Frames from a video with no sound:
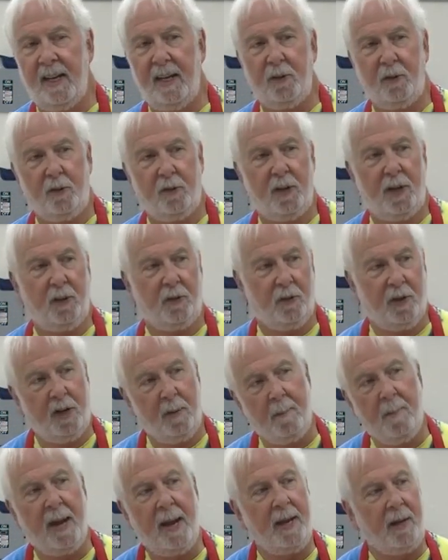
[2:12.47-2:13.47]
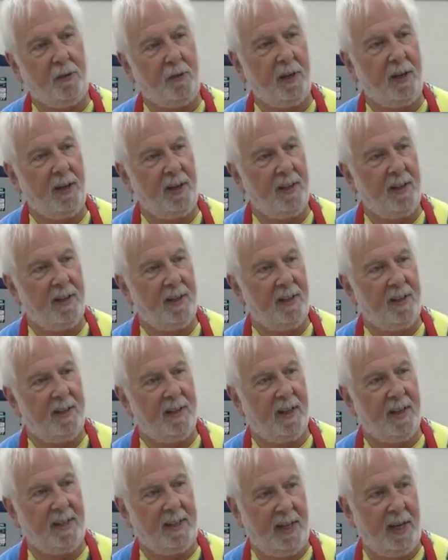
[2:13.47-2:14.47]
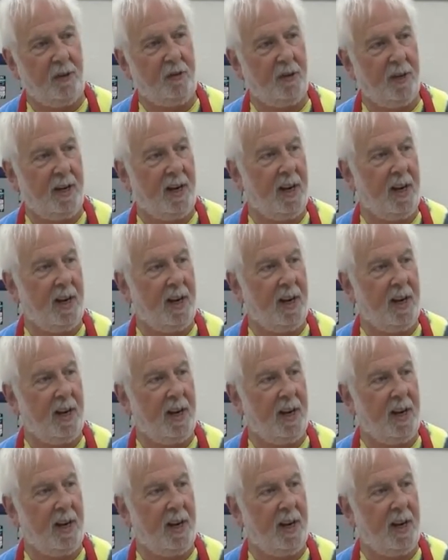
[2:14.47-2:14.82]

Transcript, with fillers: it's it's an amazing addition,